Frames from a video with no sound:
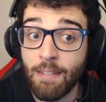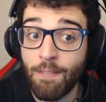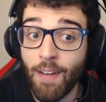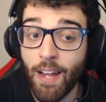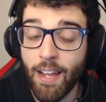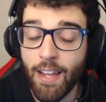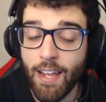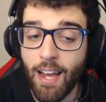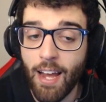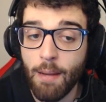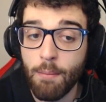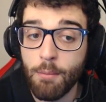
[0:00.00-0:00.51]
That
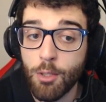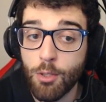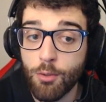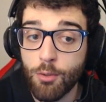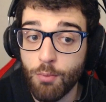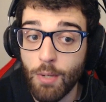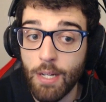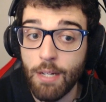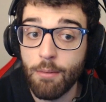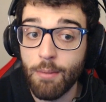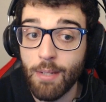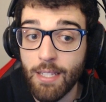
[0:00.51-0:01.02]
game was
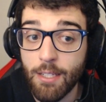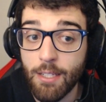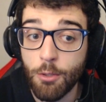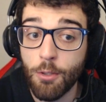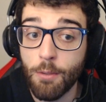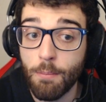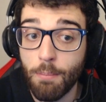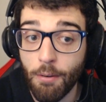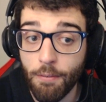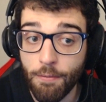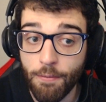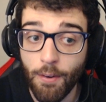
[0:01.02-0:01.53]
really, really good
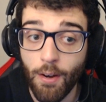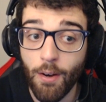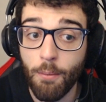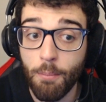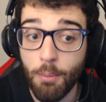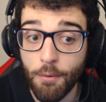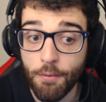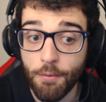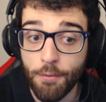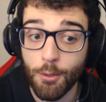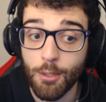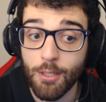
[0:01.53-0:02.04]

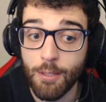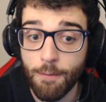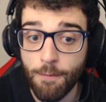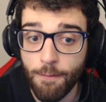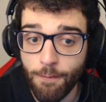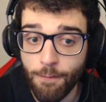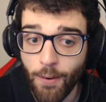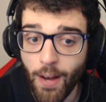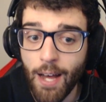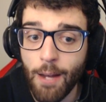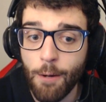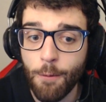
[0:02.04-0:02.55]
before its
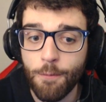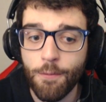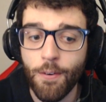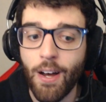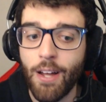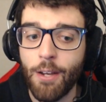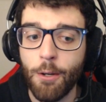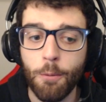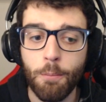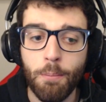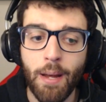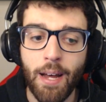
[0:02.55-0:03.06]
final
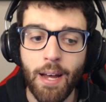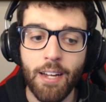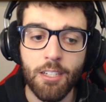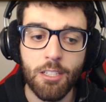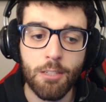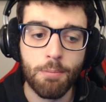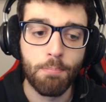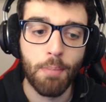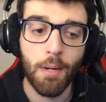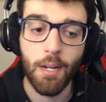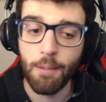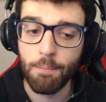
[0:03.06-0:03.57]

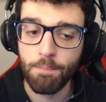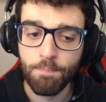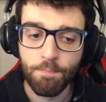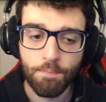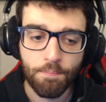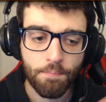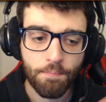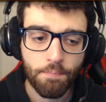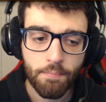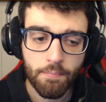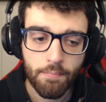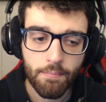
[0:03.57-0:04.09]
patch, but
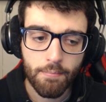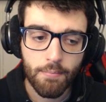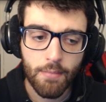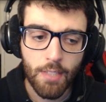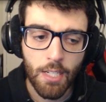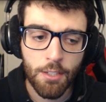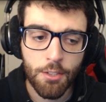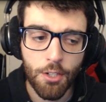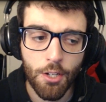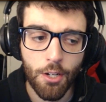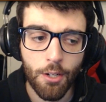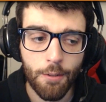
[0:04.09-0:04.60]

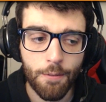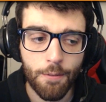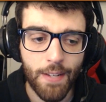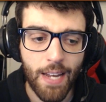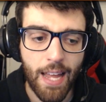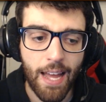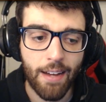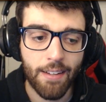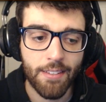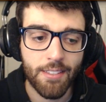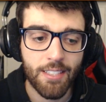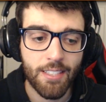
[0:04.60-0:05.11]
you know, for
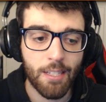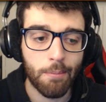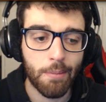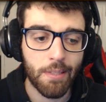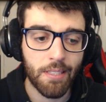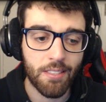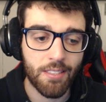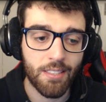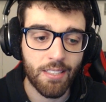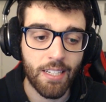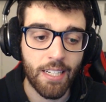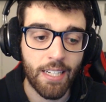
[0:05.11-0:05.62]
now it's going to be
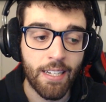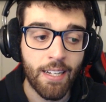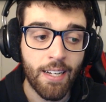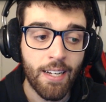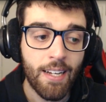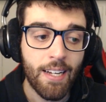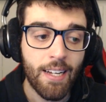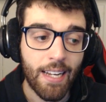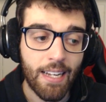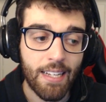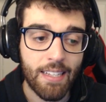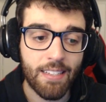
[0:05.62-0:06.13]
sitting
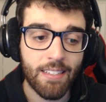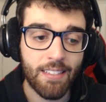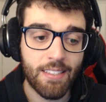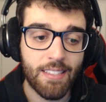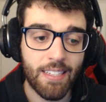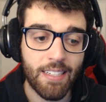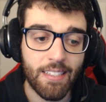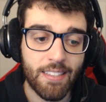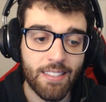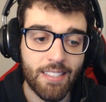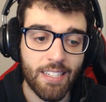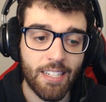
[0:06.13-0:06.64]
in the
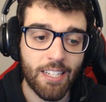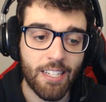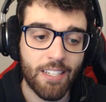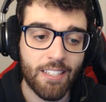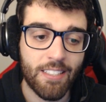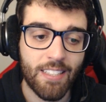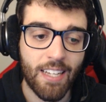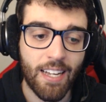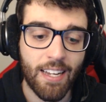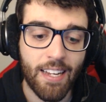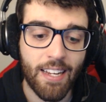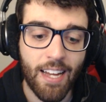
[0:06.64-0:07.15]
D tier because
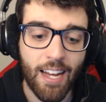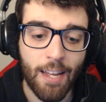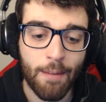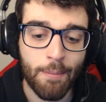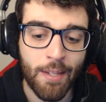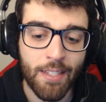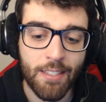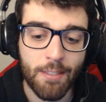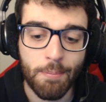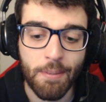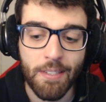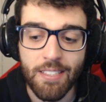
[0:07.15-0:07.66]
that game
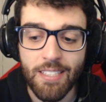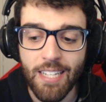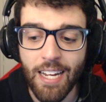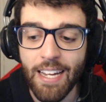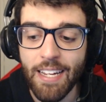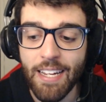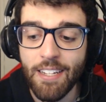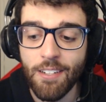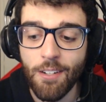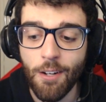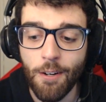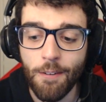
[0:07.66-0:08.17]
has been
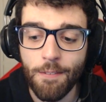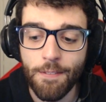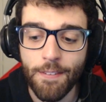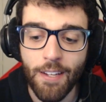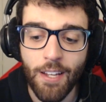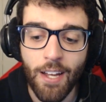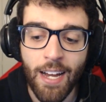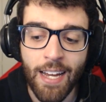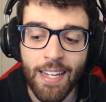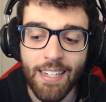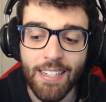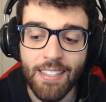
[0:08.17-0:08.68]
taken
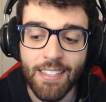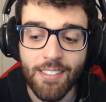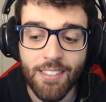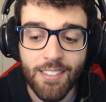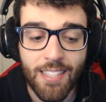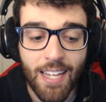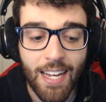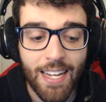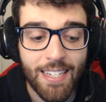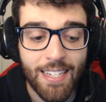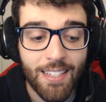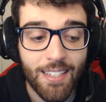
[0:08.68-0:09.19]
offline and
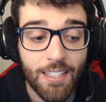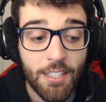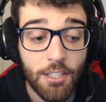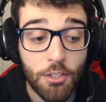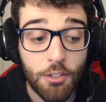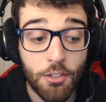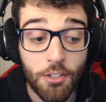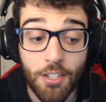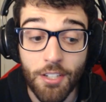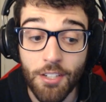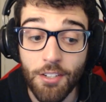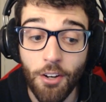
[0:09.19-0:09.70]
sadly
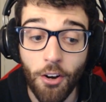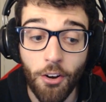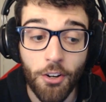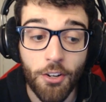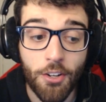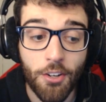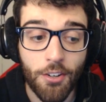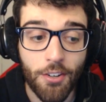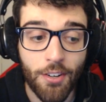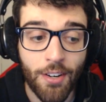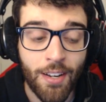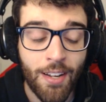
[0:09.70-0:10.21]
you cannot
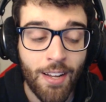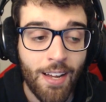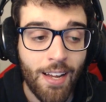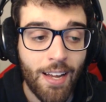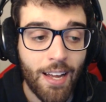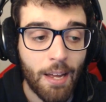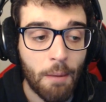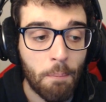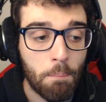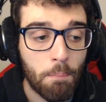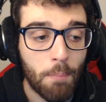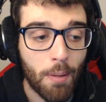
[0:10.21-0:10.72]
go
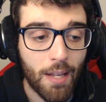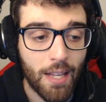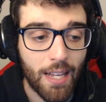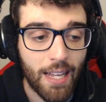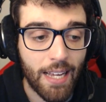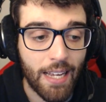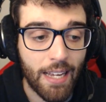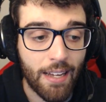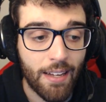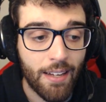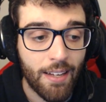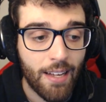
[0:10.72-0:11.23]
and
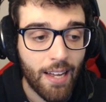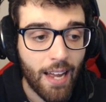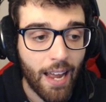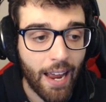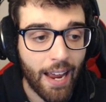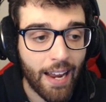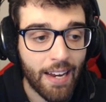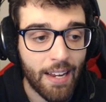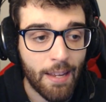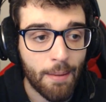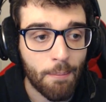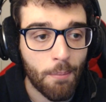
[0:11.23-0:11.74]
play it
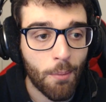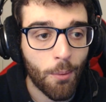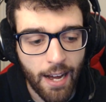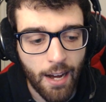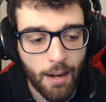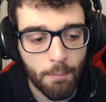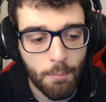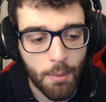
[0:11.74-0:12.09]
anymore.